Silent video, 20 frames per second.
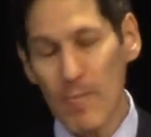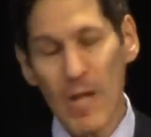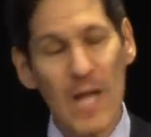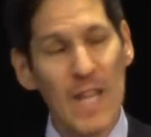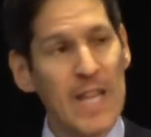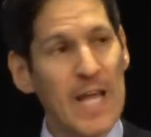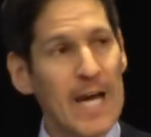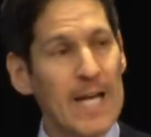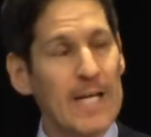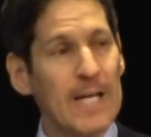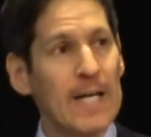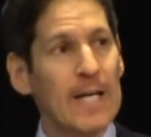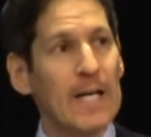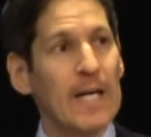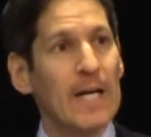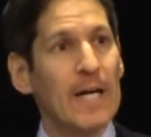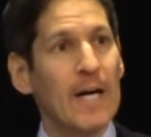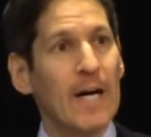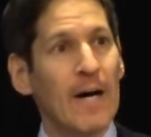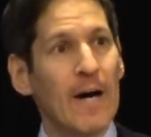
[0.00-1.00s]
that
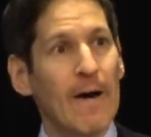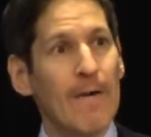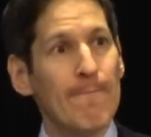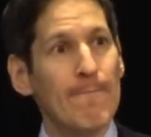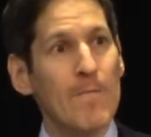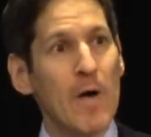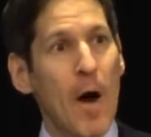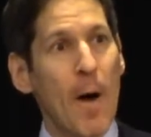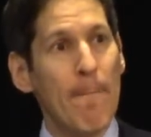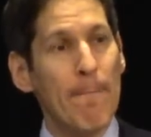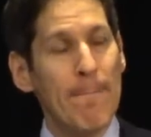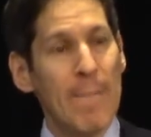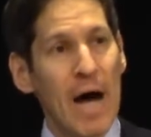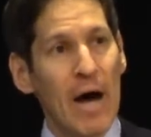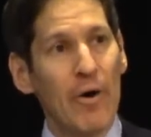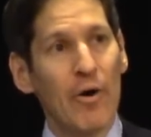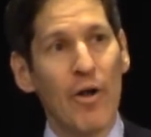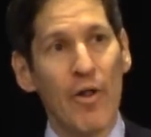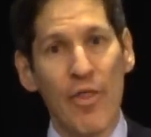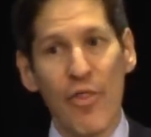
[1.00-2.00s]
um,
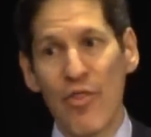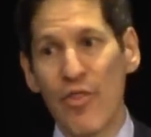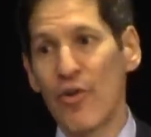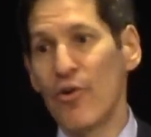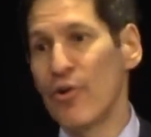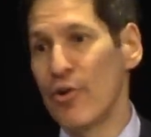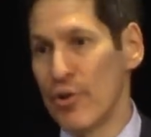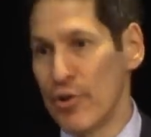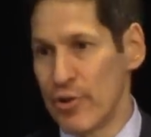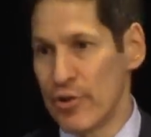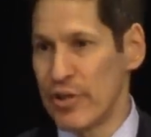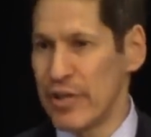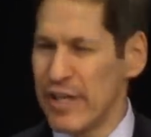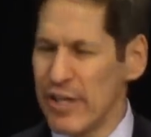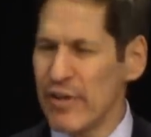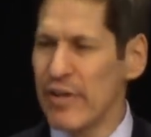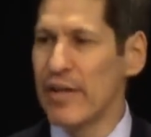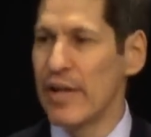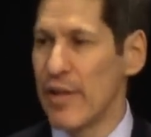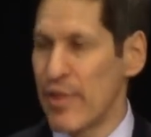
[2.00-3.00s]
about a third,
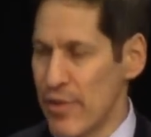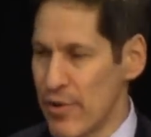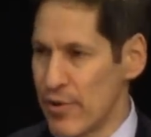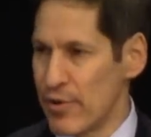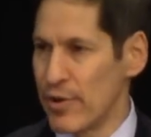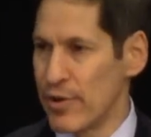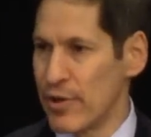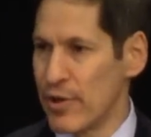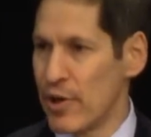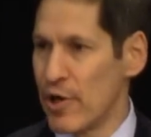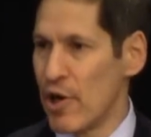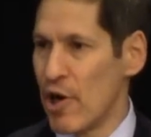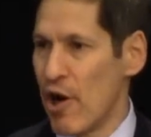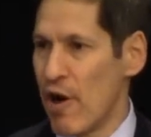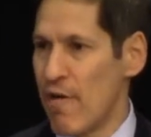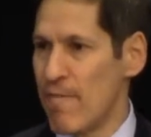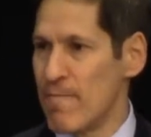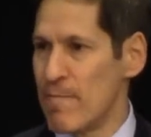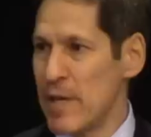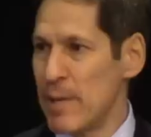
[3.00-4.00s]
nearly a third,
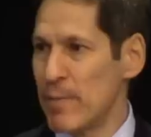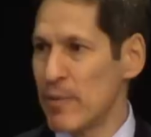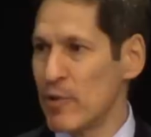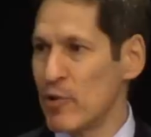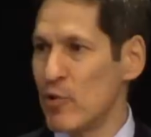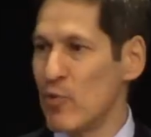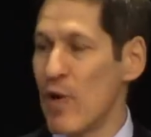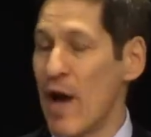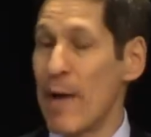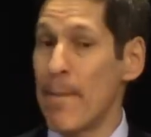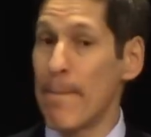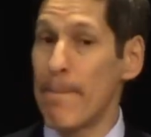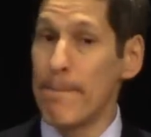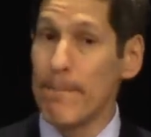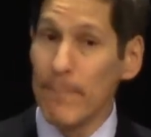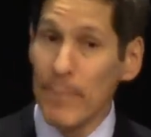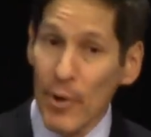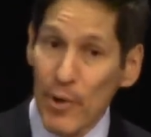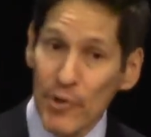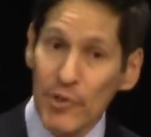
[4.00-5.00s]
of people who had
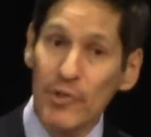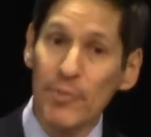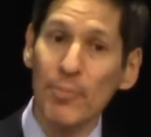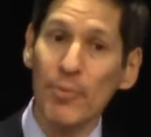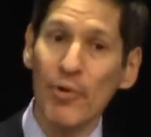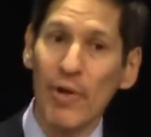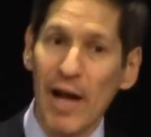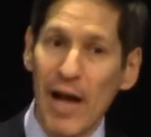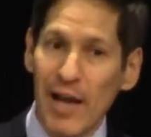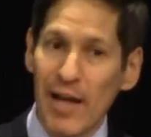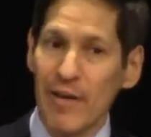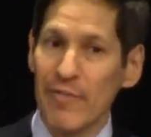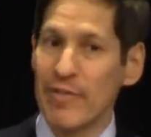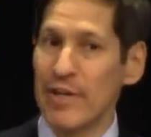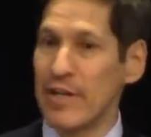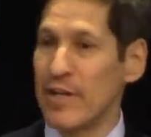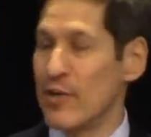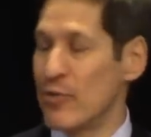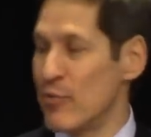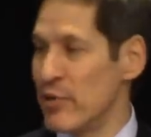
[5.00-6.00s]
multiple
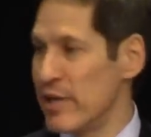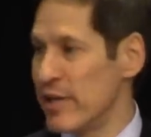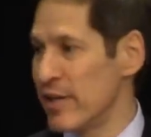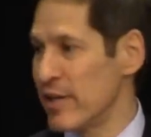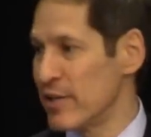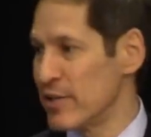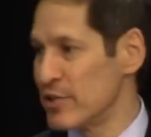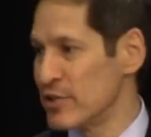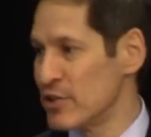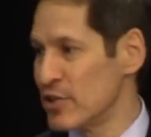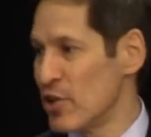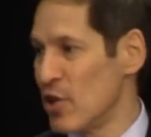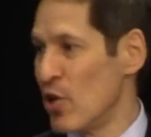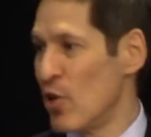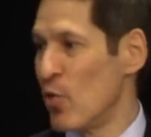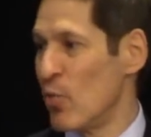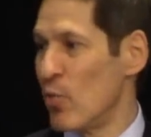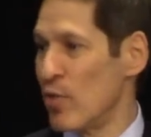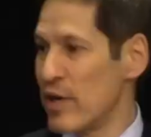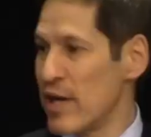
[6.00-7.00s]
elevated readings
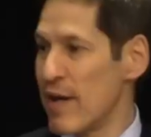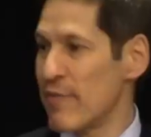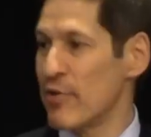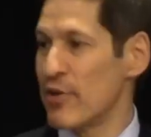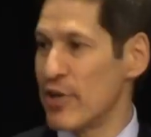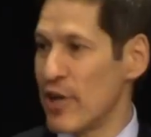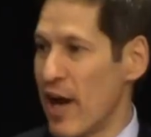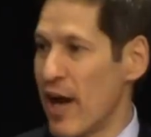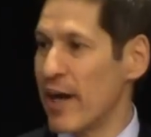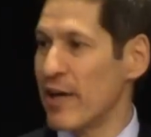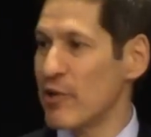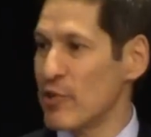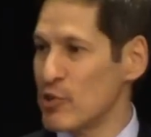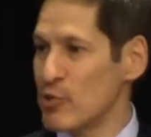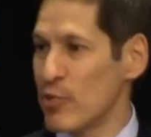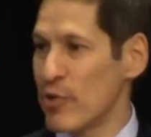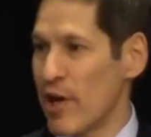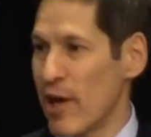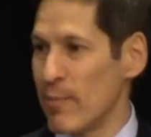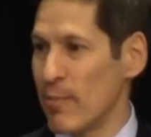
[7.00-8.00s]
were never diagnosed
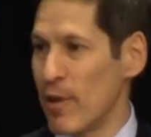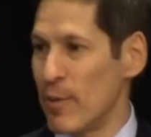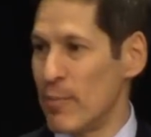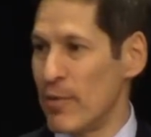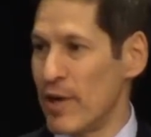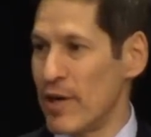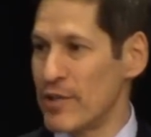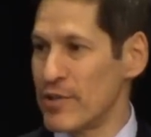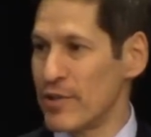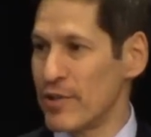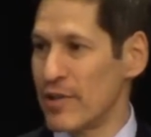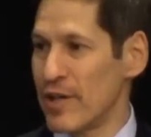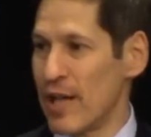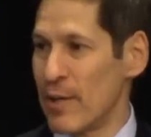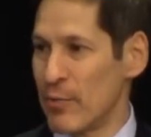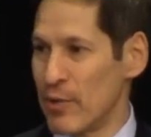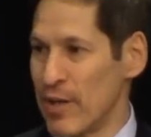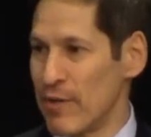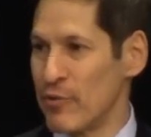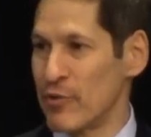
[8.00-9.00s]
with high blood pressure
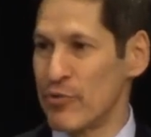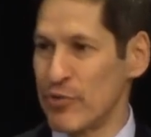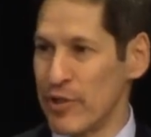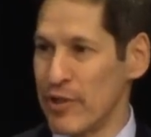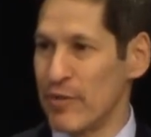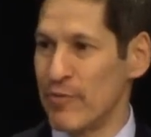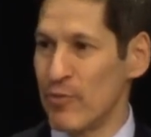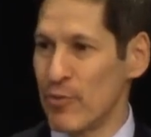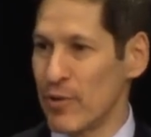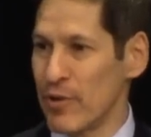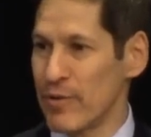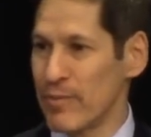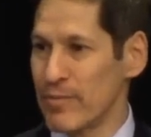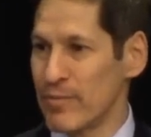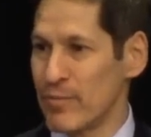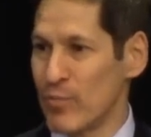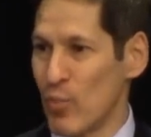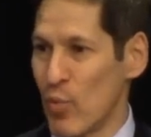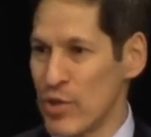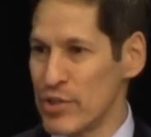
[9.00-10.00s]
and were never treated for it.
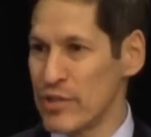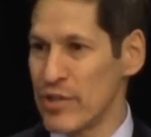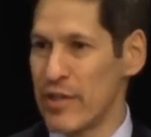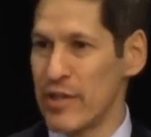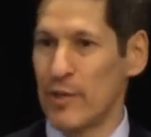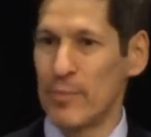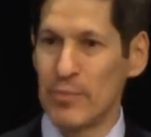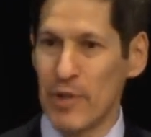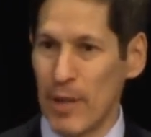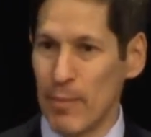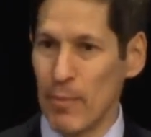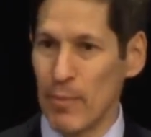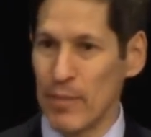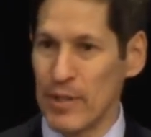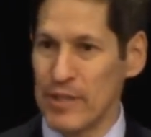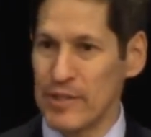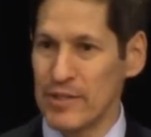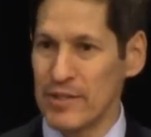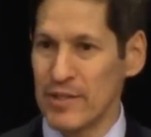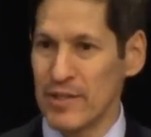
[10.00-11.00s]
Wasn't on their problem
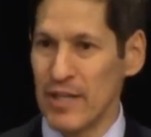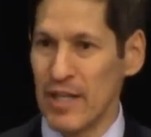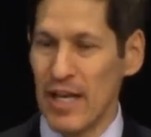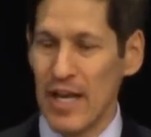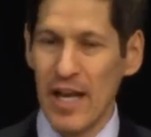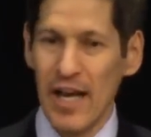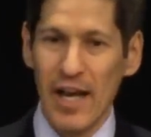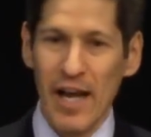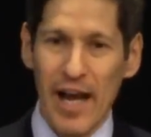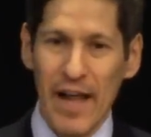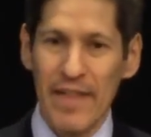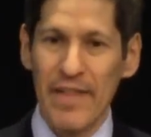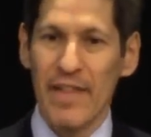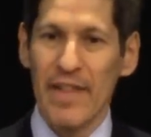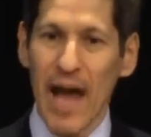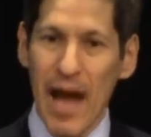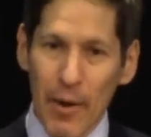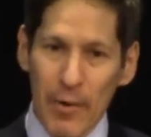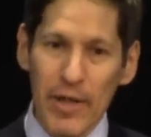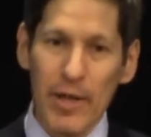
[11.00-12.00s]
list. And
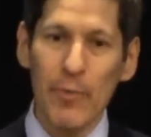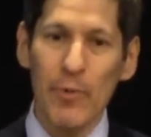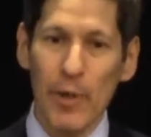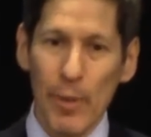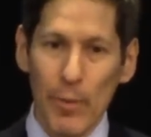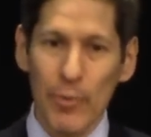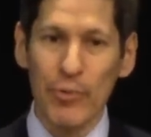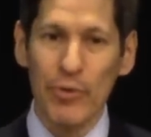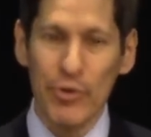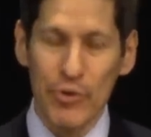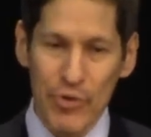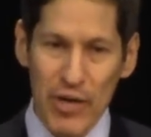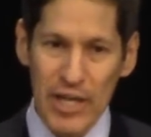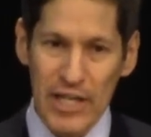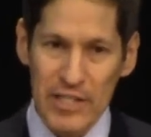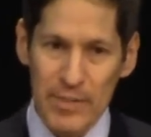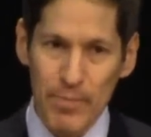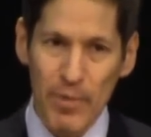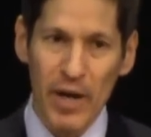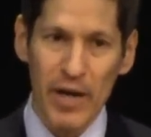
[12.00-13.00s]
that they were able to
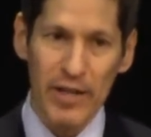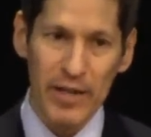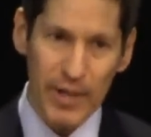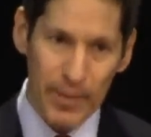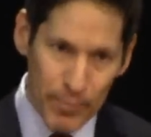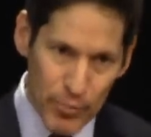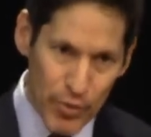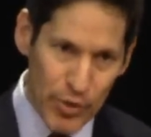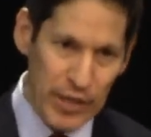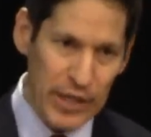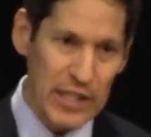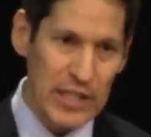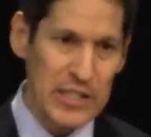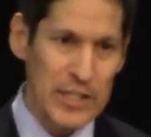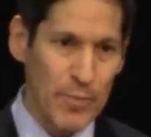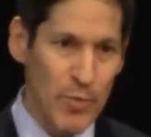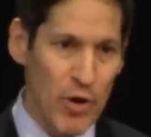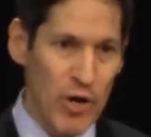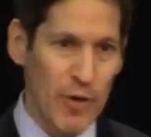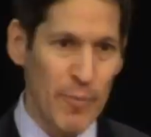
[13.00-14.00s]
address by then putting in
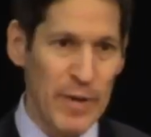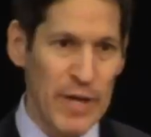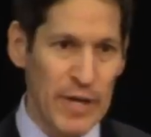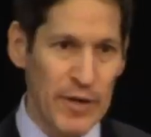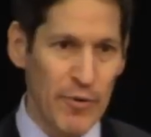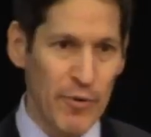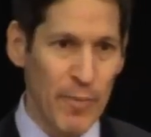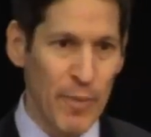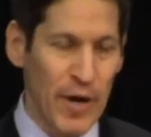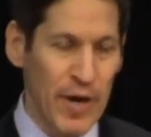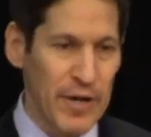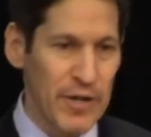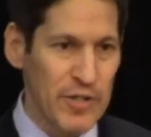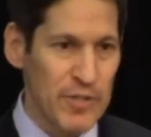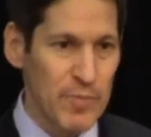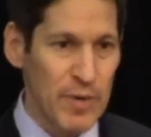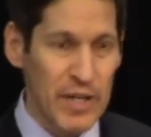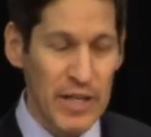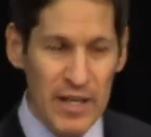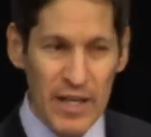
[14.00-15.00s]
some automated
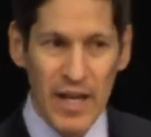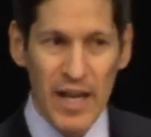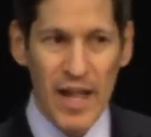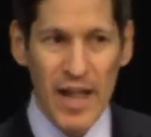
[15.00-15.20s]
reminders. But it,